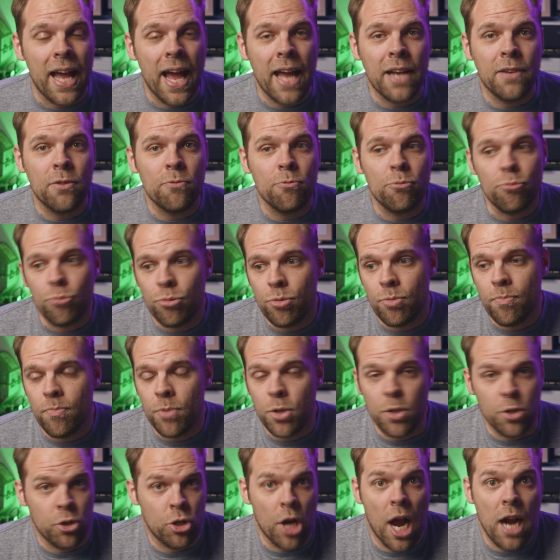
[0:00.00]
And
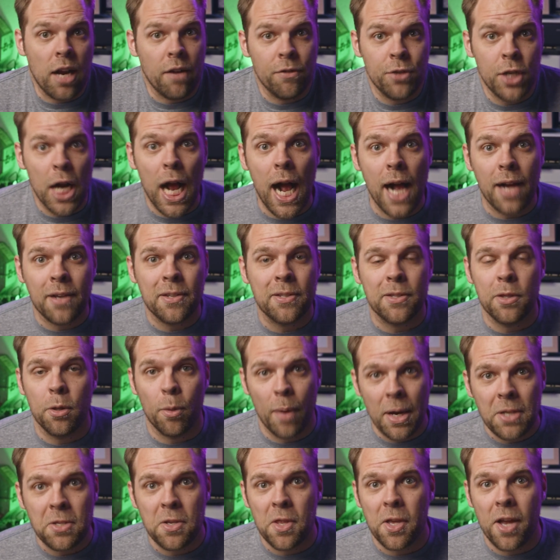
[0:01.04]
shock of shocks, the
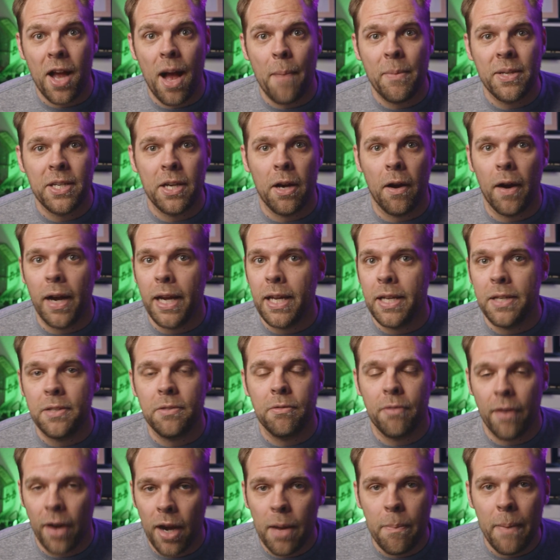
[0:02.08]
rest of the commentary is
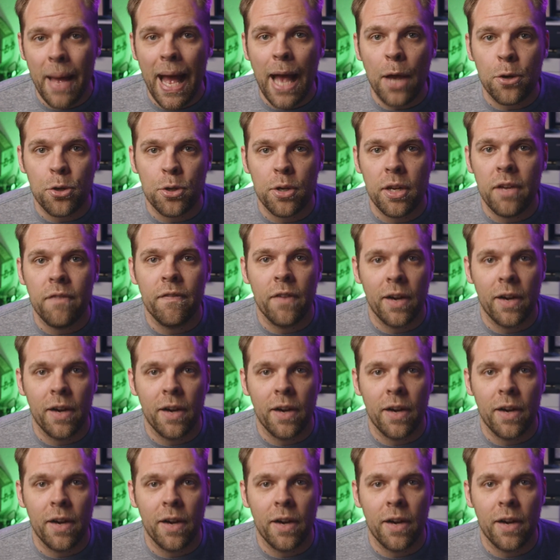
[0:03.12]
very passionate,